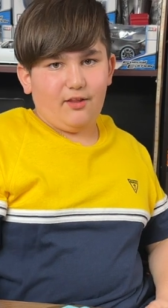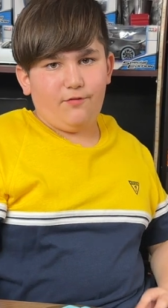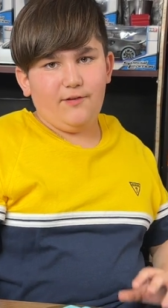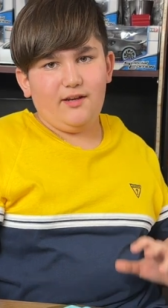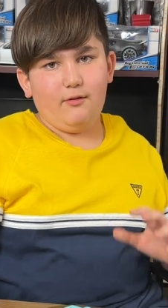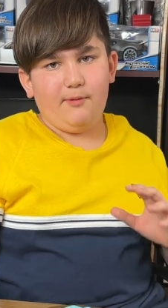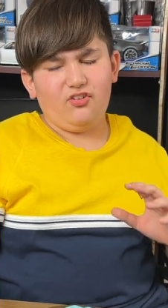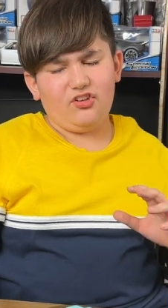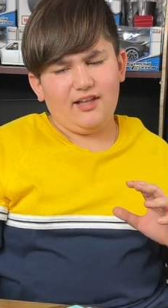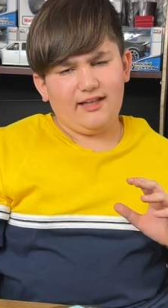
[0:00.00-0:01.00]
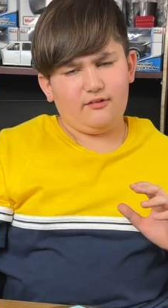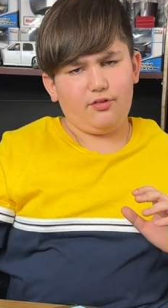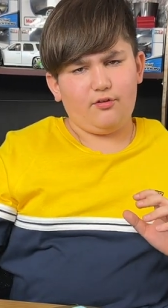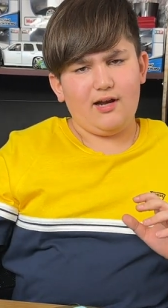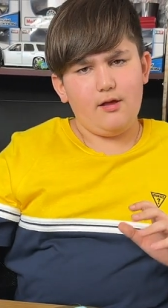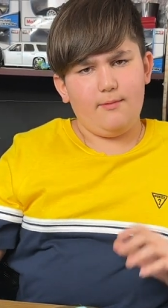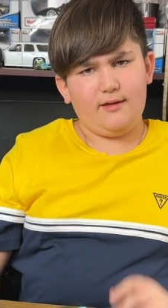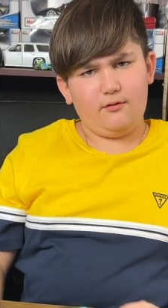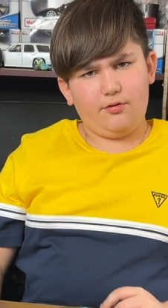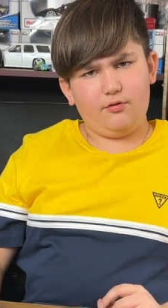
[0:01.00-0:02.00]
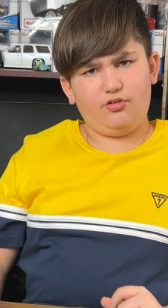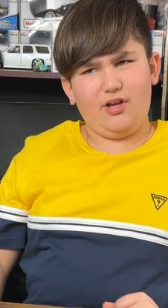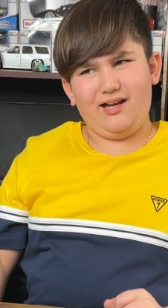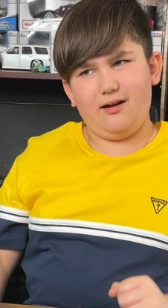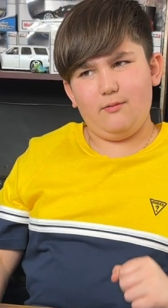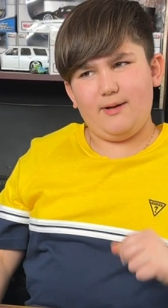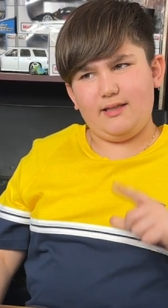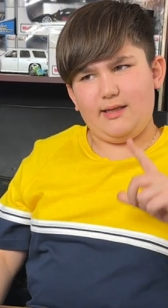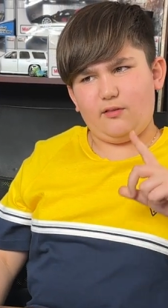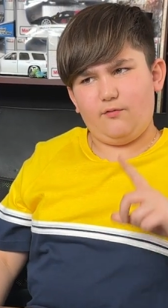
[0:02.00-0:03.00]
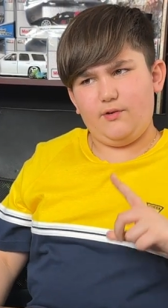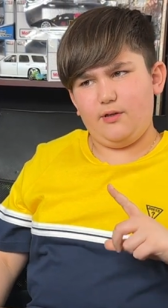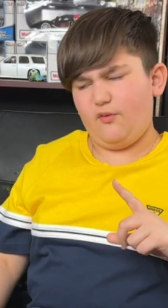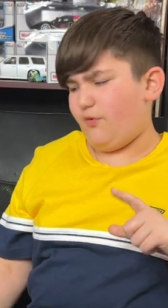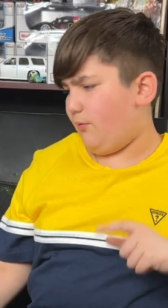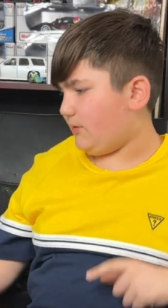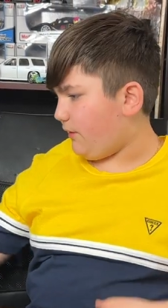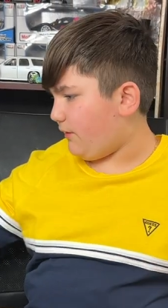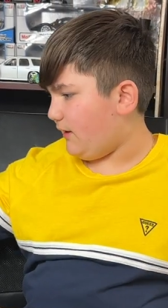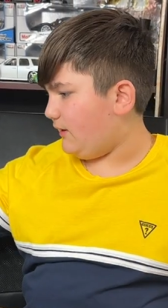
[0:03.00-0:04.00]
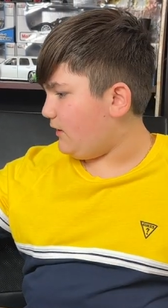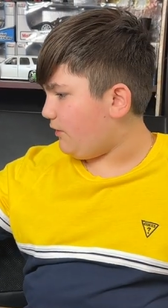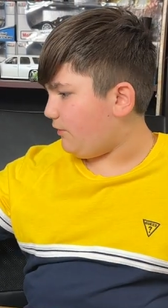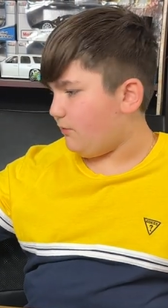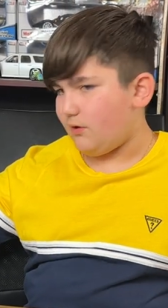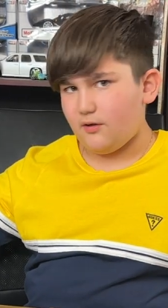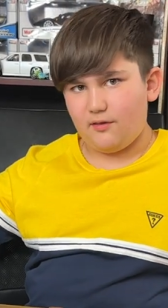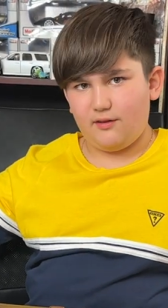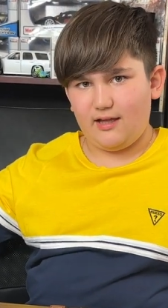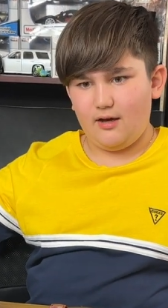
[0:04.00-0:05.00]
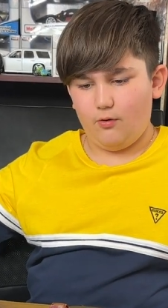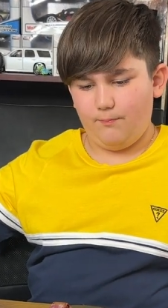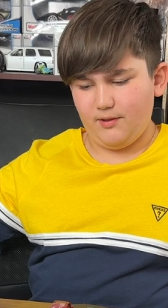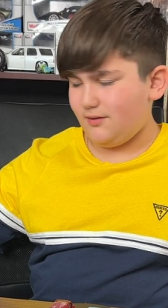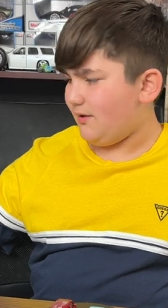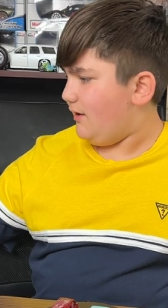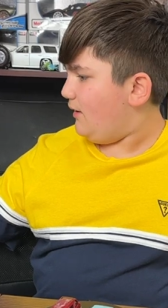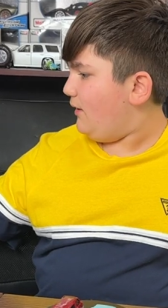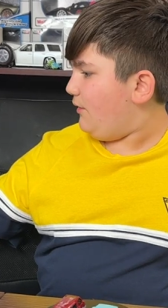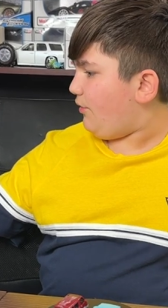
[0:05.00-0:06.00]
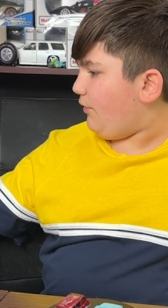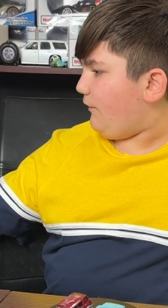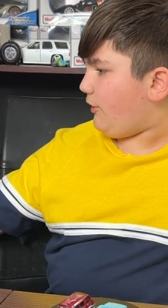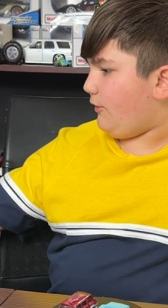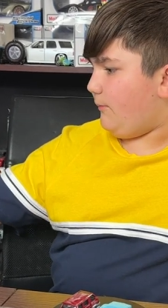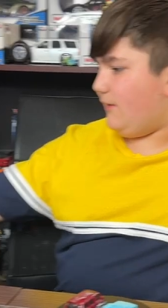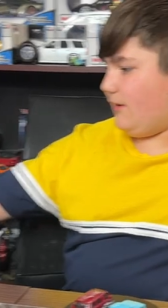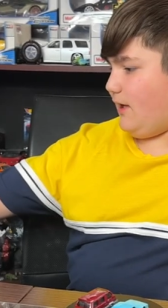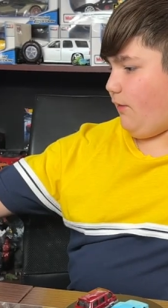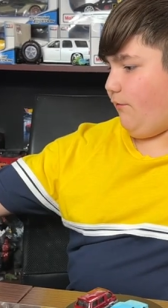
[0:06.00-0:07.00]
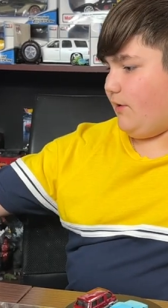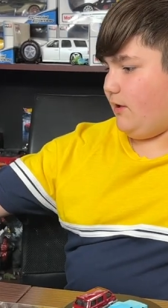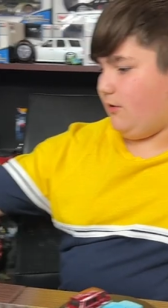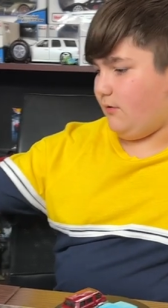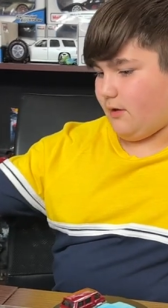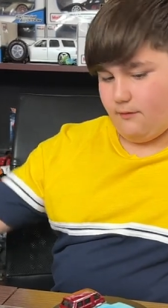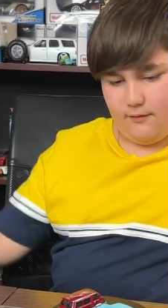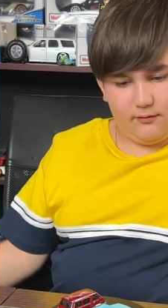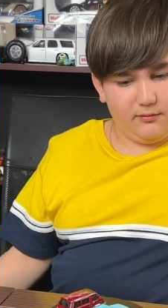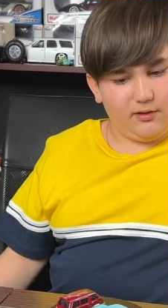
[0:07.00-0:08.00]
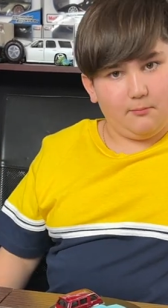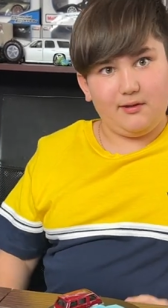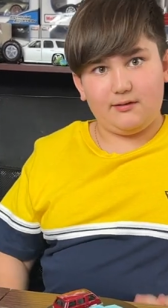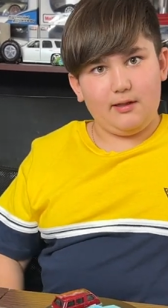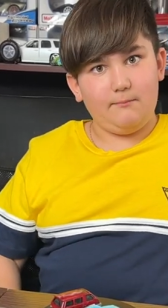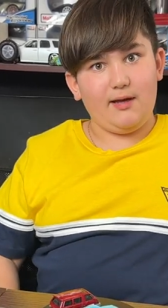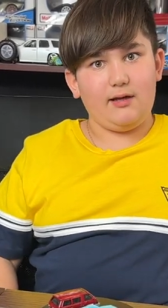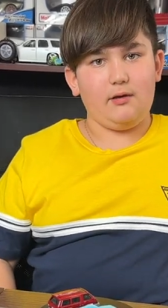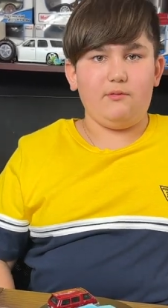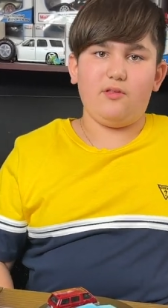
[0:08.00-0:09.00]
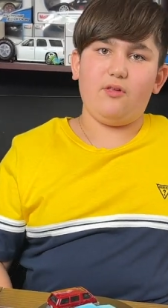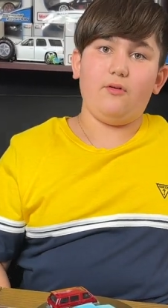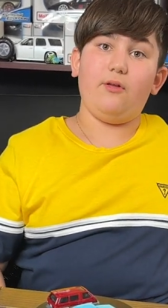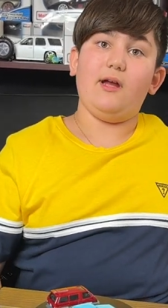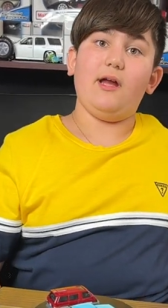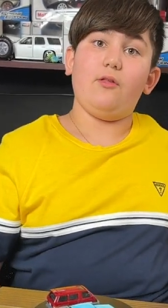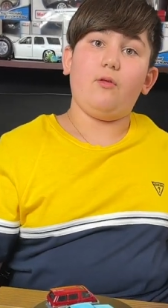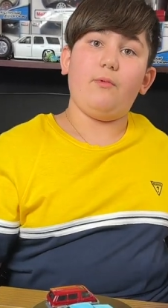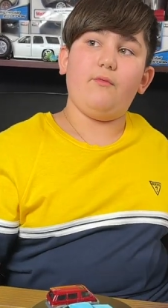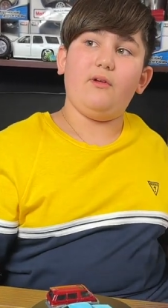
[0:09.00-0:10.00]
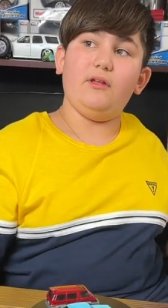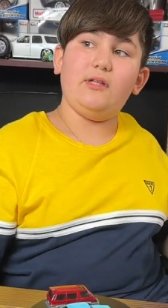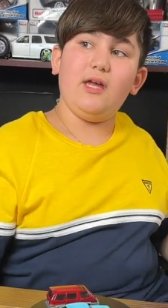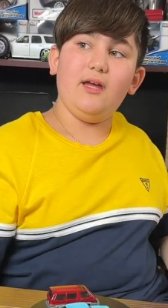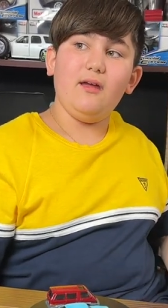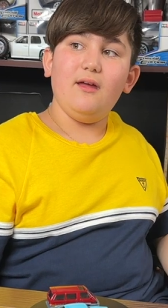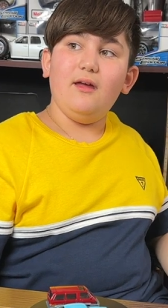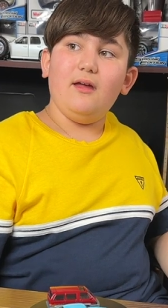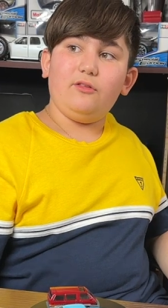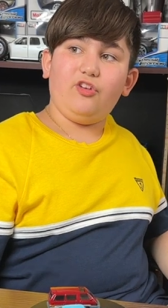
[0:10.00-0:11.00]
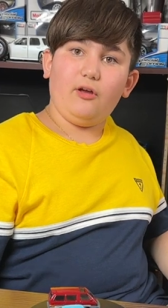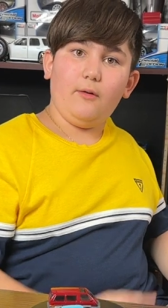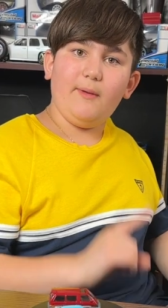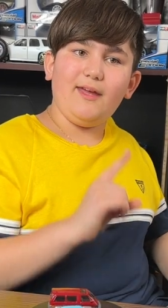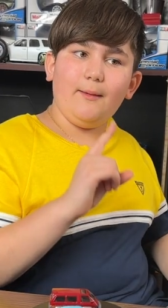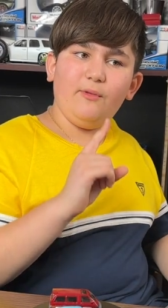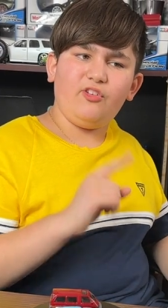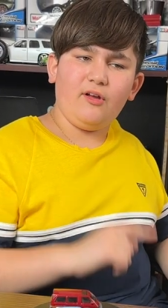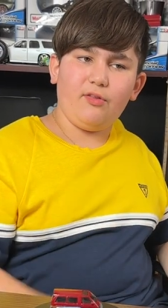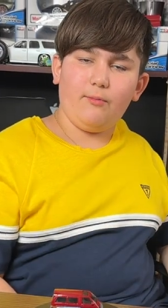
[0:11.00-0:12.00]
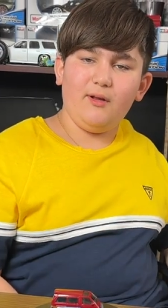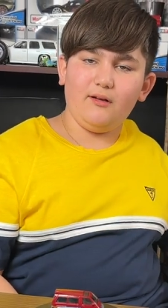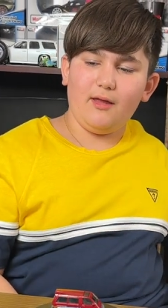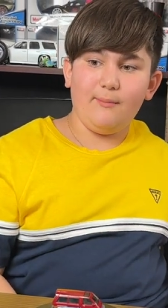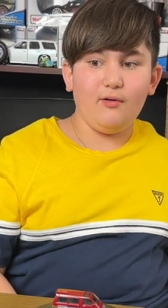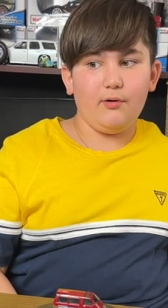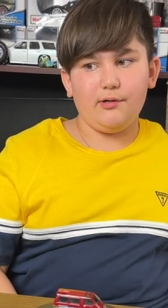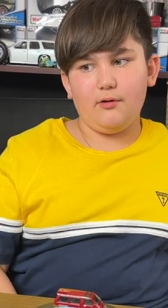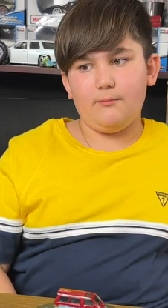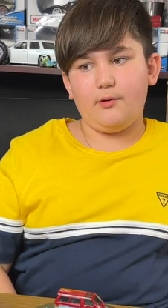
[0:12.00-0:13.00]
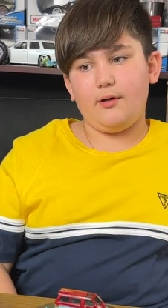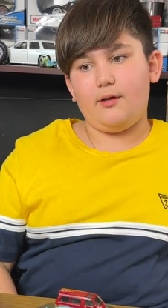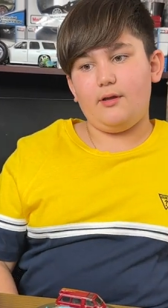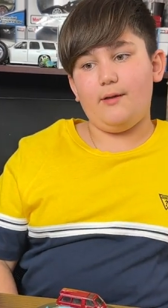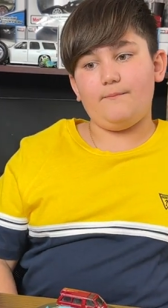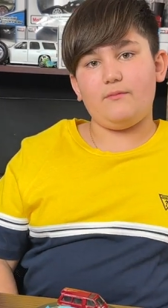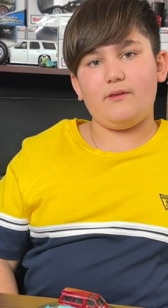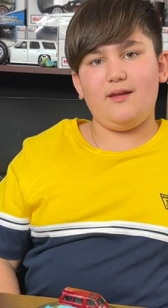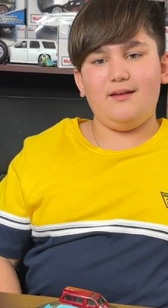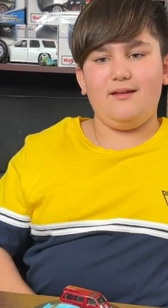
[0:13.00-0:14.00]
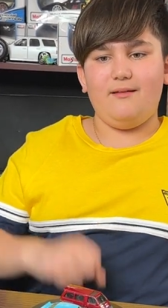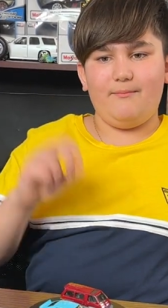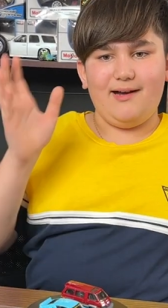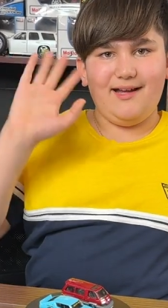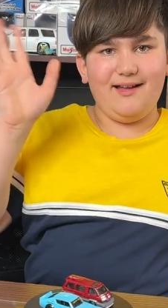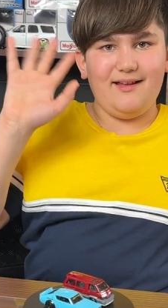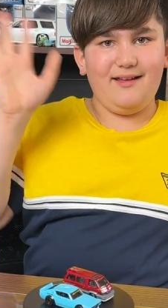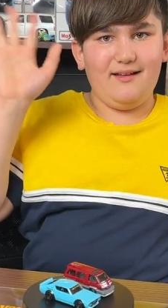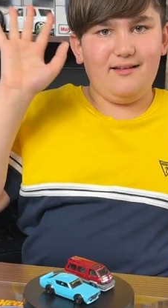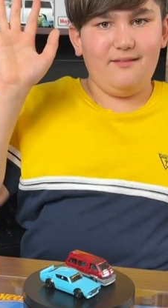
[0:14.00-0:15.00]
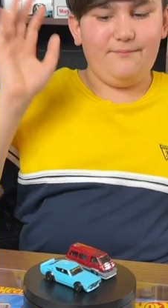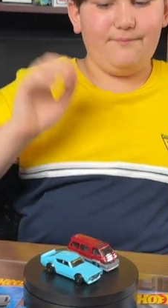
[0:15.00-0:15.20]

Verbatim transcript: this video. Make sure to like and subscribe, and also check out my next video if you want to see these two cars to get opened. So this is going to be the last video, and then we're going to make a ten pack out of it. So yeah, guys, hope you have a good day. Check out my gaming channel, Zamir Gaming one oh one. But yeah, bye.